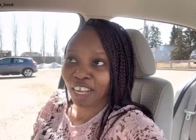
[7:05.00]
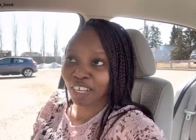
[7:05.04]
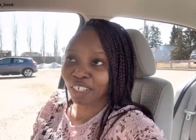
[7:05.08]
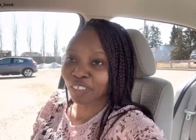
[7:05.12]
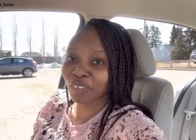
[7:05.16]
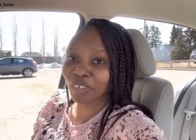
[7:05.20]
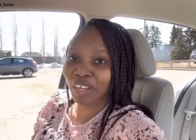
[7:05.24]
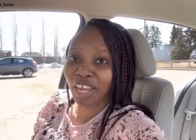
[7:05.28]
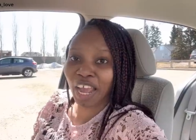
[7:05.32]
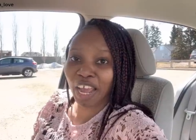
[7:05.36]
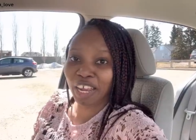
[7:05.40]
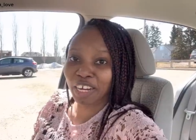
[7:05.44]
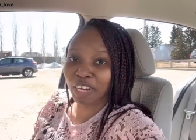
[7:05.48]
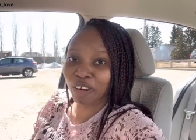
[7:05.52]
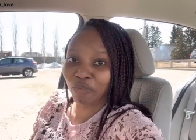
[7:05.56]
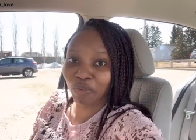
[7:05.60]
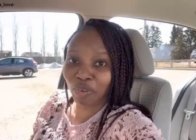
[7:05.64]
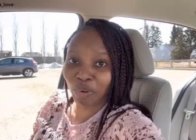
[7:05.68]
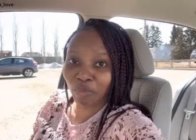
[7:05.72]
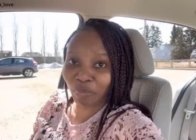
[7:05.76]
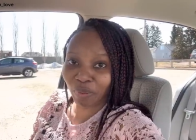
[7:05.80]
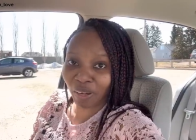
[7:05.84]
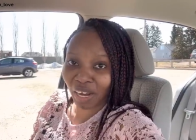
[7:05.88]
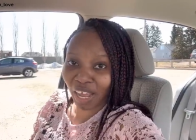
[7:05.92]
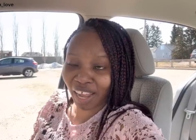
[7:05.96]
The guy didn't
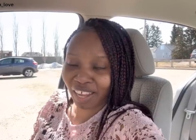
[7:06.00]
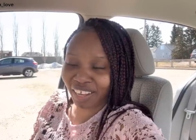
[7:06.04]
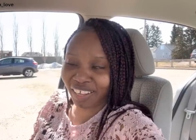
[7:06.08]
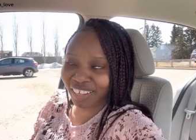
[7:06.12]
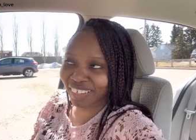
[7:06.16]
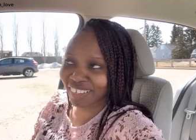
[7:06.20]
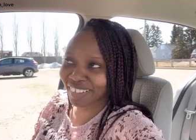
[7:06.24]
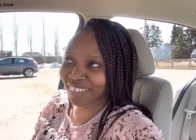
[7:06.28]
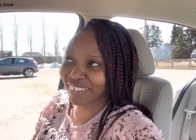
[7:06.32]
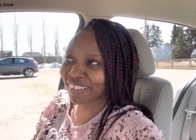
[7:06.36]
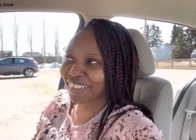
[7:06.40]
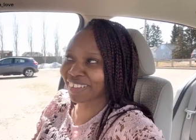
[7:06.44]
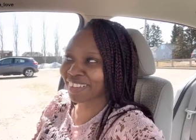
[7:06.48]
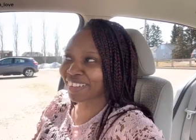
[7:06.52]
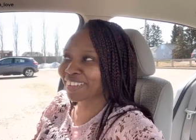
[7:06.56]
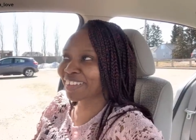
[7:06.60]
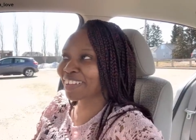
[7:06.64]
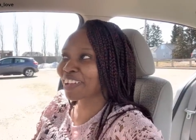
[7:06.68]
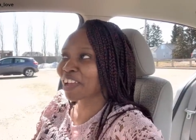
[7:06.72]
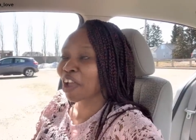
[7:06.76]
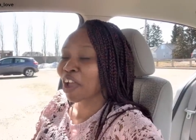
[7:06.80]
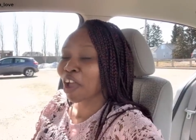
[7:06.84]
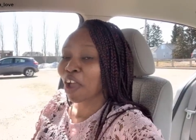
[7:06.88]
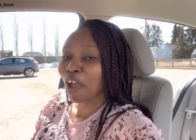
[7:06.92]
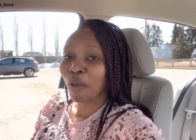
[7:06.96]
reply.
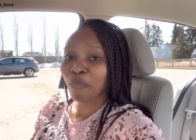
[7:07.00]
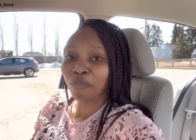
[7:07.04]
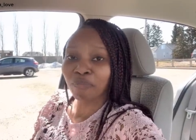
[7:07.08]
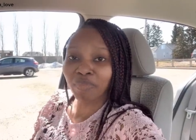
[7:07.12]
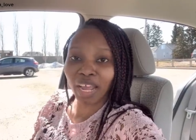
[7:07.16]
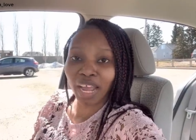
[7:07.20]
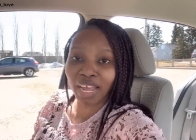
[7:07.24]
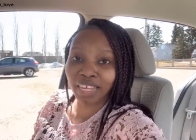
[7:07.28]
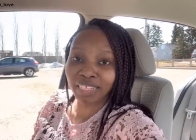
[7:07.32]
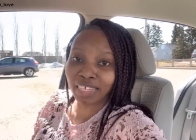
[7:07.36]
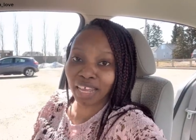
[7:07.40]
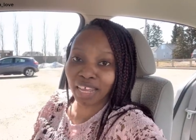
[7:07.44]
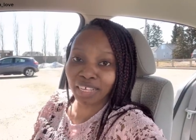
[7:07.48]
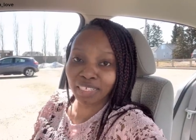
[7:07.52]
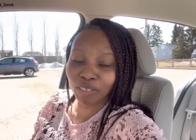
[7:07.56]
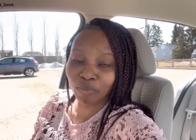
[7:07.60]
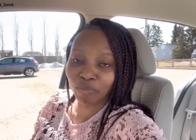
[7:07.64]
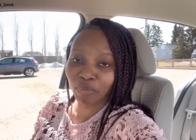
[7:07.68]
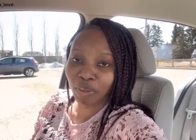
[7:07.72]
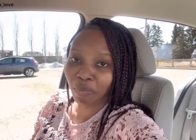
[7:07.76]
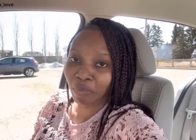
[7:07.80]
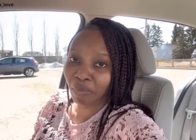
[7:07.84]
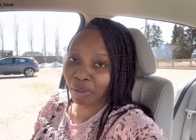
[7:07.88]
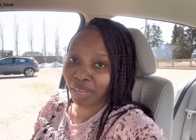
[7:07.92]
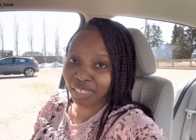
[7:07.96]
Me, I sent him
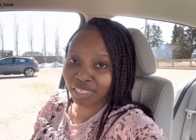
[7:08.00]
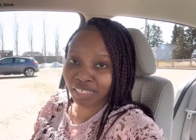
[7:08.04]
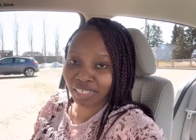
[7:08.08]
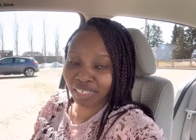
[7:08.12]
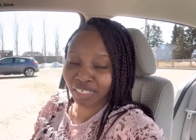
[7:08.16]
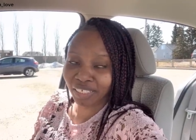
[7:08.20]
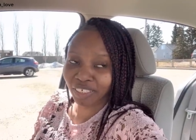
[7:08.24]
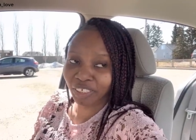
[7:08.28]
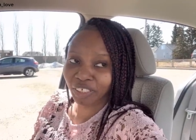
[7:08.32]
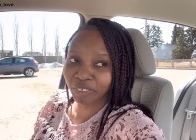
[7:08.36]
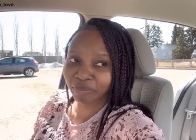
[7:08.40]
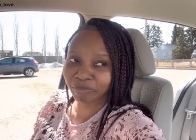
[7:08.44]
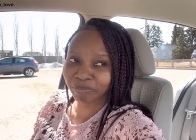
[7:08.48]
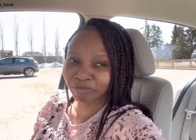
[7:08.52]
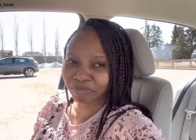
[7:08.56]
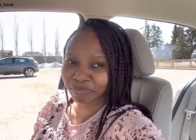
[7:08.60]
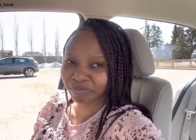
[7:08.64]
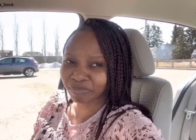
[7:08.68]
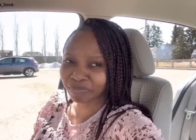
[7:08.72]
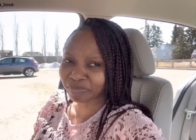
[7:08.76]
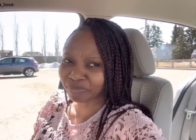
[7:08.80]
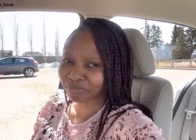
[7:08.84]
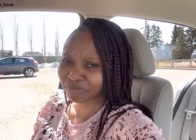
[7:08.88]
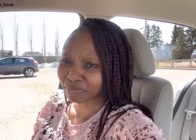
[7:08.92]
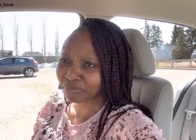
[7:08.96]
a message.
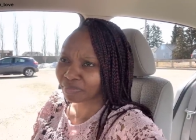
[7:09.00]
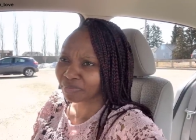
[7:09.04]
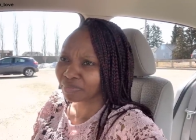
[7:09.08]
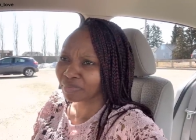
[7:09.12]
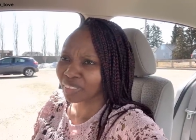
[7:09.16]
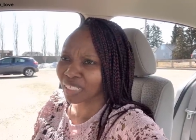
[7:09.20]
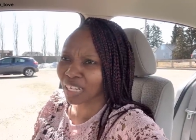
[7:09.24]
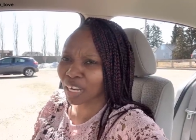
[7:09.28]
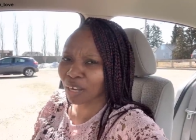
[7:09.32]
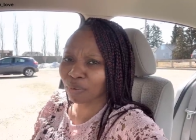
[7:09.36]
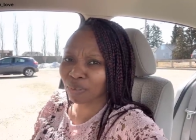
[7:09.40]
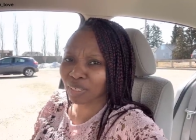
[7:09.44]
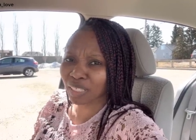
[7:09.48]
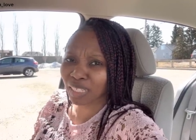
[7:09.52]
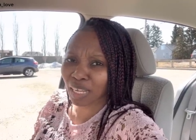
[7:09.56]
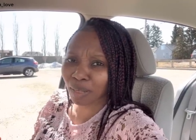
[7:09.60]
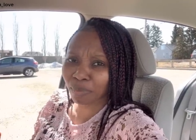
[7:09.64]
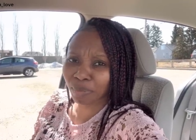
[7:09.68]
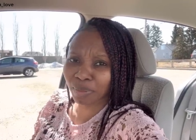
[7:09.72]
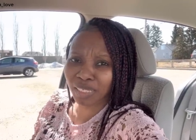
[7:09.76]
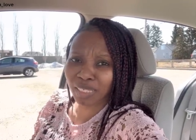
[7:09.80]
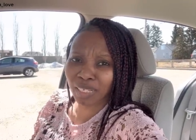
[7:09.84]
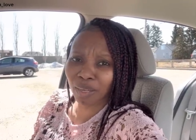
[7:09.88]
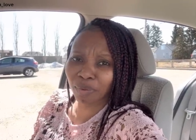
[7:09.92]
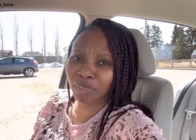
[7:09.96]
I was like,
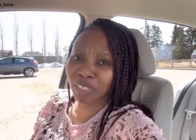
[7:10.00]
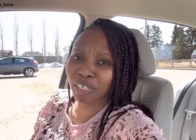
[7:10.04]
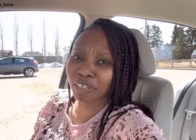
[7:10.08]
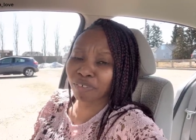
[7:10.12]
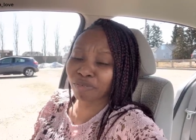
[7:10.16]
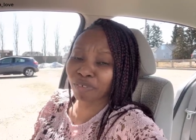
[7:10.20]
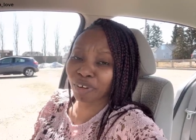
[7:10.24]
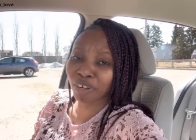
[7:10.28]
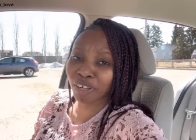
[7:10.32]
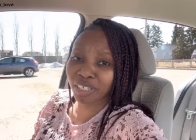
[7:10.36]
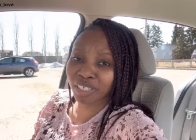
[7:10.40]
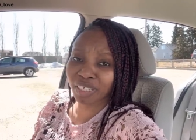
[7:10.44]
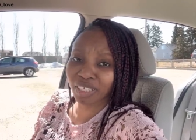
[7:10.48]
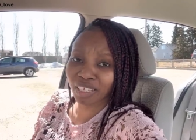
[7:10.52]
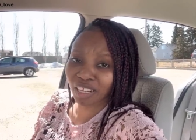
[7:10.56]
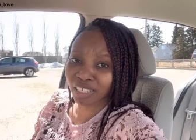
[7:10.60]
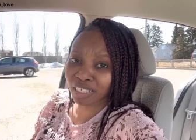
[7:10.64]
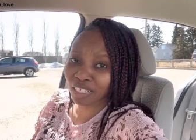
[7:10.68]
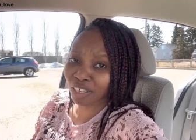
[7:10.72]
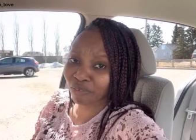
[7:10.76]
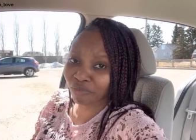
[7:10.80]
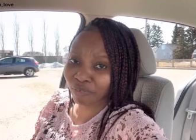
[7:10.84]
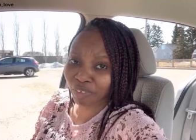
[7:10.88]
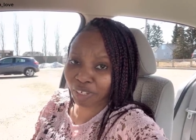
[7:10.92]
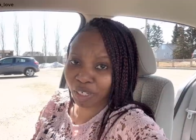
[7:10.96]
please, I'm looking for a
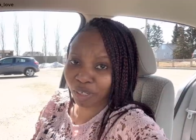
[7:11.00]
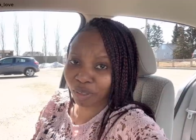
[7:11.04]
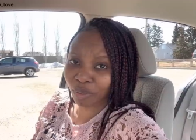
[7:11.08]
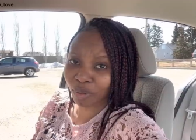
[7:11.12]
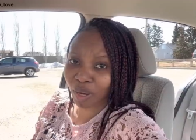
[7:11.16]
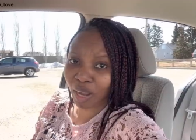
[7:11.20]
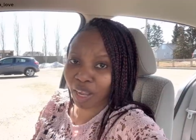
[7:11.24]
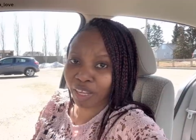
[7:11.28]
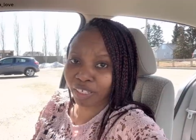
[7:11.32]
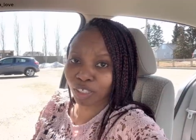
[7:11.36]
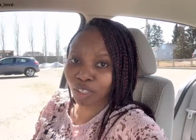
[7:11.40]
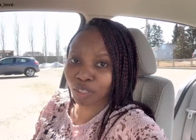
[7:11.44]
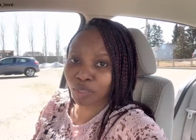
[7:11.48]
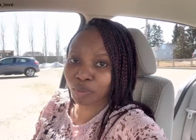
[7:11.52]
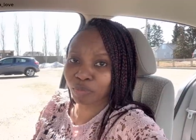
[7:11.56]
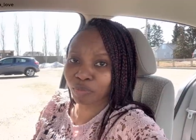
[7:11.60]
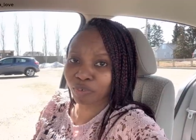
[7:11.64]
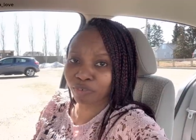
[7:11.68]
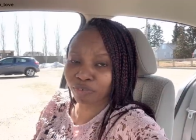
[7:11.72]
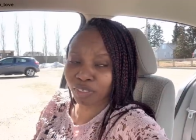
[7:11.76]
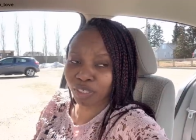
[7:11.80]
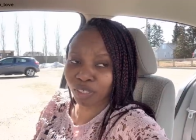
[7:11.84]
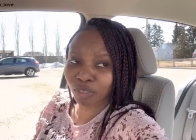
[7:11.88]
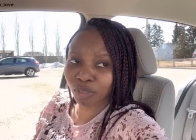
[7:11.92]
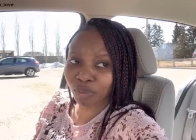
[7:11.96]
starter vehicle. I just
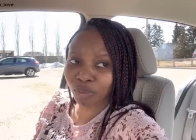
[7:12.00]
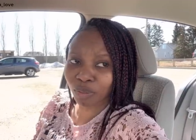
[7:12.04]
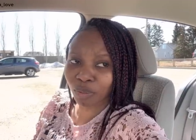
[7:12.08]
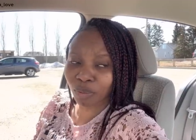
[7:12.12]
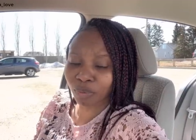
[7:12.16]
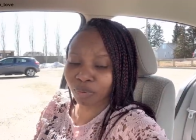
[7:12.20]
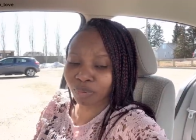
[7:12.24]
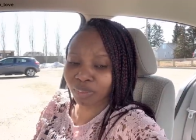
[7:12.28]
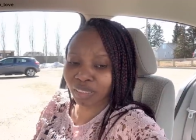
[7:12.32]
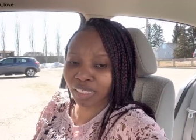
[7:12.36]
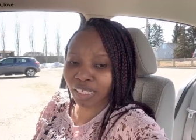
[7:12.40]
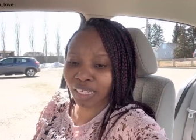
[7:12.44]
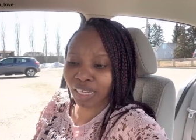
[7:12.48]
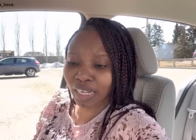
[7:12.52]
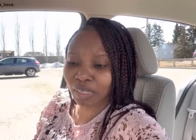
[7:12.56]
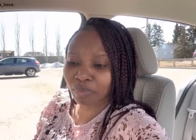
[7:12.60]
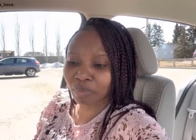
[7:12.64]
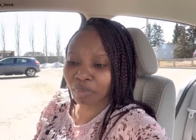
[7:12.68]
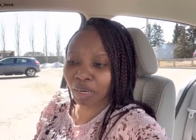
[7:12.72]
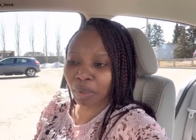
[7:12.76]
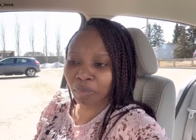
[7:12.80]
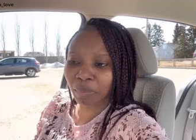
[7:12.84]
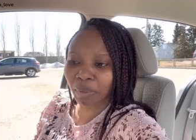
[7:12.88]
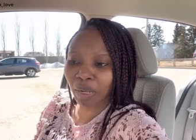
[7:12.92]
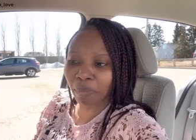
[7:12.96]
moved to Cold Lake,
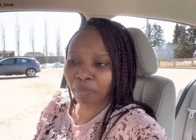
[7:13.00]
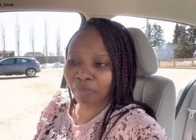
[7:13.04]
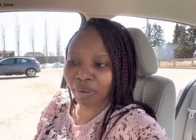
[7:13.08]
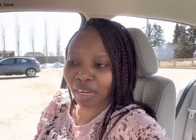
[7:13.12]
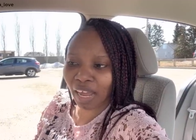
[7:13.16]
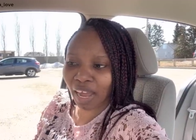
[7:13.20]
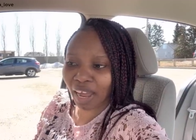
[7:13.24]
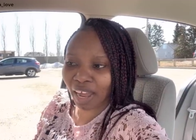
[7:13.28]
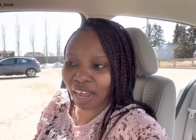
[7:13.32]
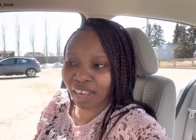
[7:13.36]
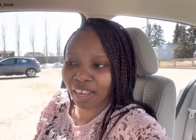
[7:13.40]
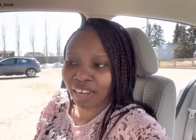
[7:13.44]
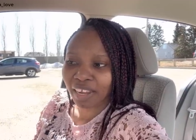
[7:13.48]
blah blah blah.